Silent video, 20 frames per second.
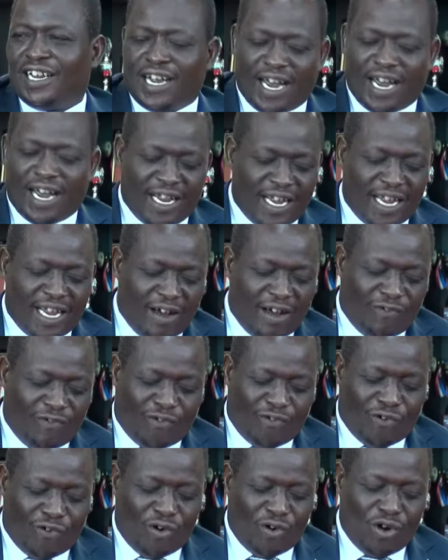And
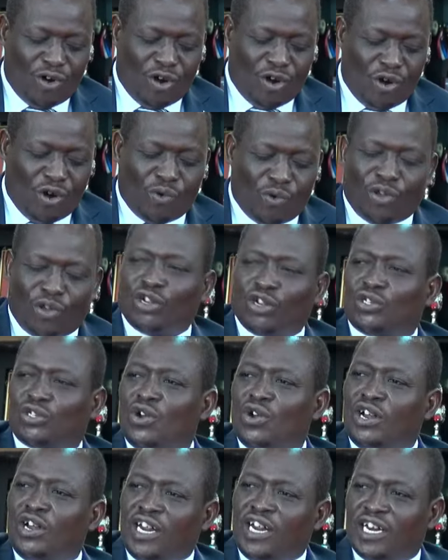therefore, we also
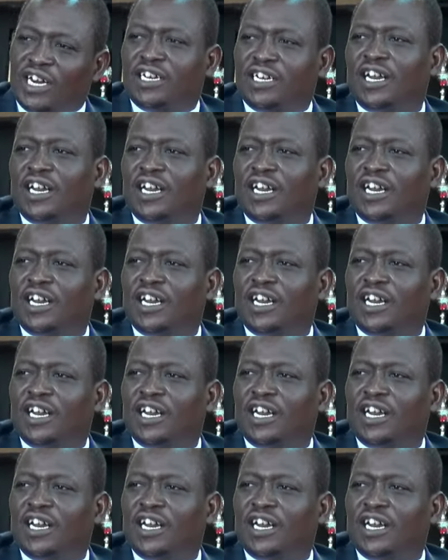need